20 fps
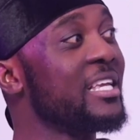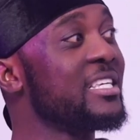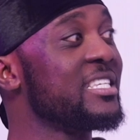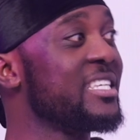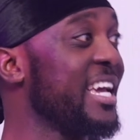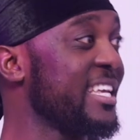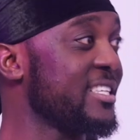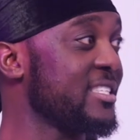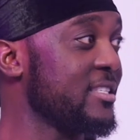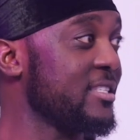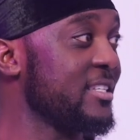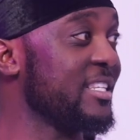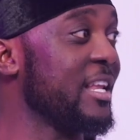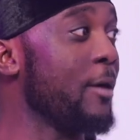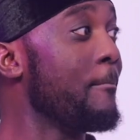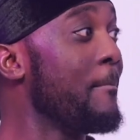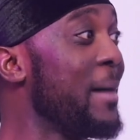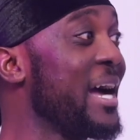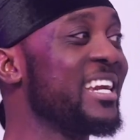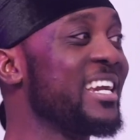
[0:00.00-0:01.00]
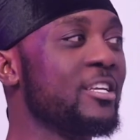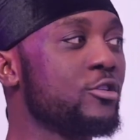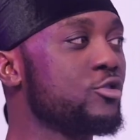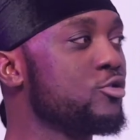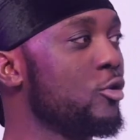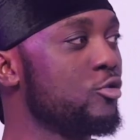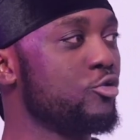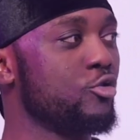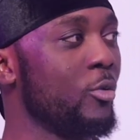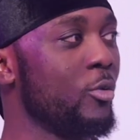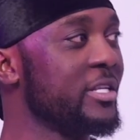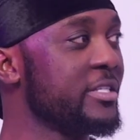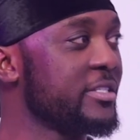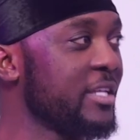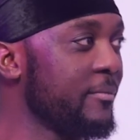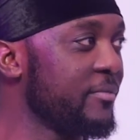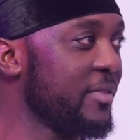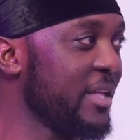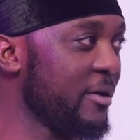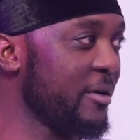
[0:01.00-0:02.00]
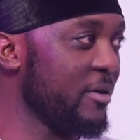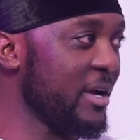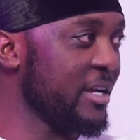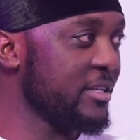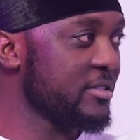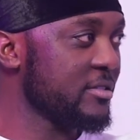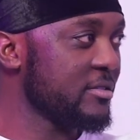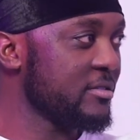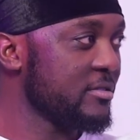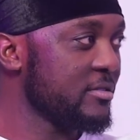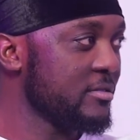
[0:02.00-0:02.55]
Yes, the man is not doing something right.